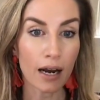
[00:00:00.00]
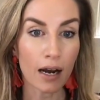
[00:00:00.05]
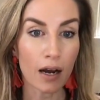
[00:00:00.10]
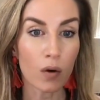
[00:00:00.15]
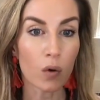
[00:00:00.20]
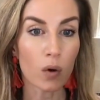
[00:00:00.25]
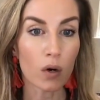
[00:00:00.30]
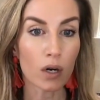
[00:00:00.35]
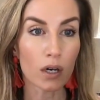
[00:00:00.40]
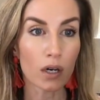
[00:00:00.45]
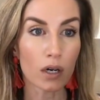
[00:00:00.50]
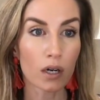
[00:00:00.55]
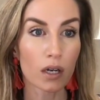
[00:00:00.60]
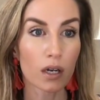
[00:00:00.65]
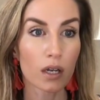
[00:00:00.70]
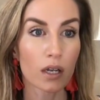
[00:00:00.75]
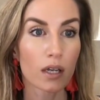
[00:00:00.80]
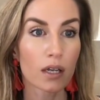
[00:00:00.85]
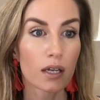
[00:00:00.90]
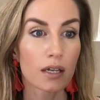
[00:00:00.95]
our
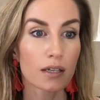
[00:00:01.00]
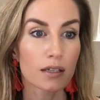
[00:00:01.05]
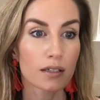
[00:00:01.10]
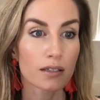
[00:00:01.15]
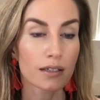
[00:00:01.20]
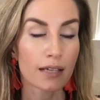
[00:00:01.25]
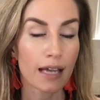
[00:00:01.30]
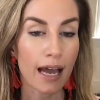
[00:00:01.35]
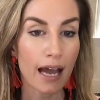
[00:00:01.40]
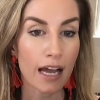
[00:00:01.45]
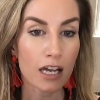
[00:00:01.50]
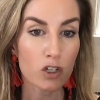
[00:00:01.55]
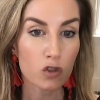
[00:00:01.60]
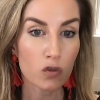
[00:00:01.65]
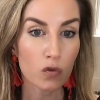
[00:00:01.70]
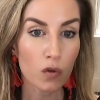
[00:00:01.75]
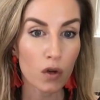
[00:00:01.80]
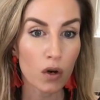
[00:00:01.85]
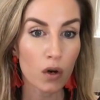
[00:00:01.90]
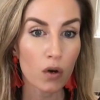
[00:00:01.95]

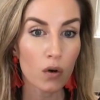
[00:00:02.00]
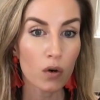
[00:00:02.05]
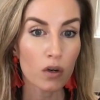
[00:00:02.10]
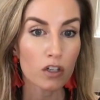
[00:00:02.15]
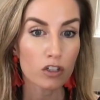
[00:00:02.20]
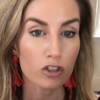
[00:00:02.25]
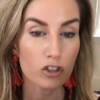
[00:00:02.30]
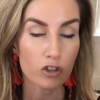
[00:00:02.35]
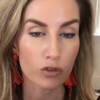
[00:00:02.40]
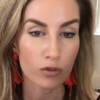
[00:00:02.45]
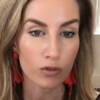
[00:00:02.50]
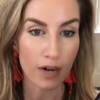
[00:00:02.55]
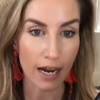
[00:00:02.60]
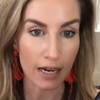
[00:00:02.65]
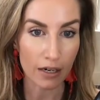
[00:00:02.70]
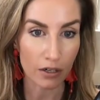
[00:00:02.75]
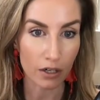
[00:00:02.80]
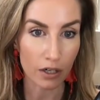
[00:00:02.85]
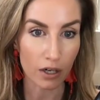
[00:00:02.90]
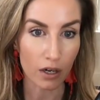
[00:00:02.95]
cash flow
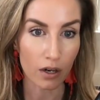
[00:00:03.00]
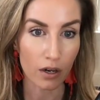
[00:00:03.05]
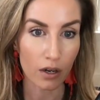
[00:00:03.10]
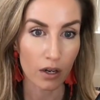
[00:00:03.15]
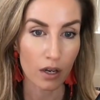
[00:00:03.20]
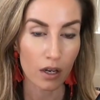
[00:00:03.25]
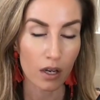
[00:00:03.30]
tracker.